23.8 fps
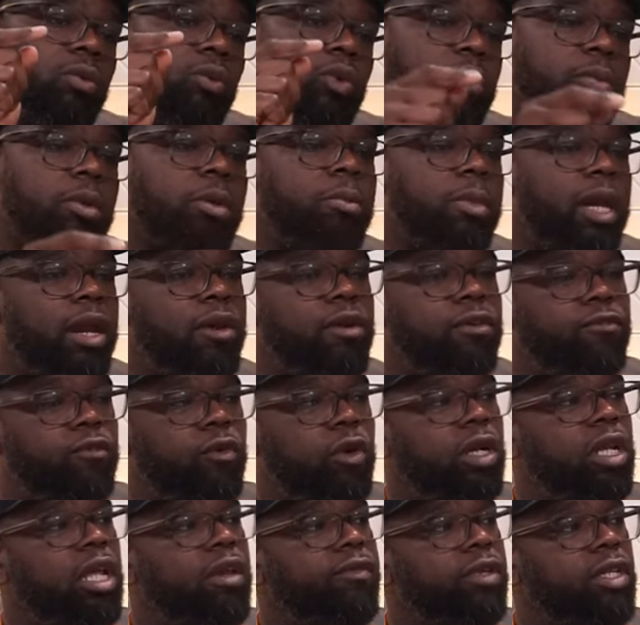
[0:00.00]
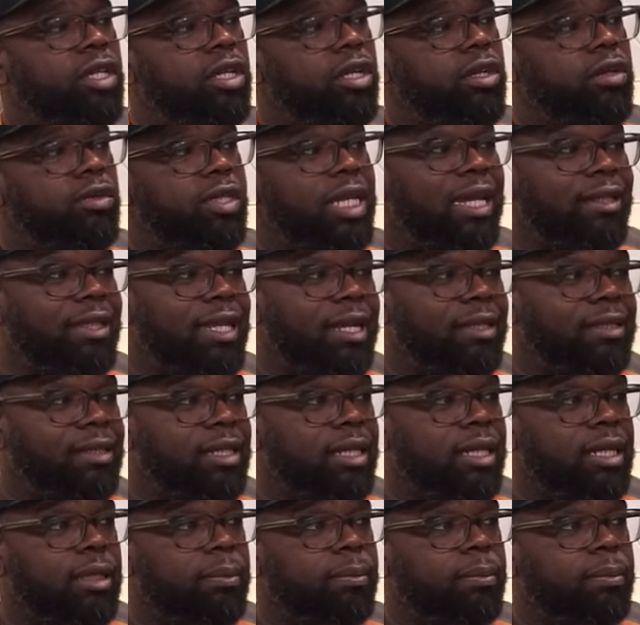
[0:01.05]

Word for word: we've been married for 11 years at that time.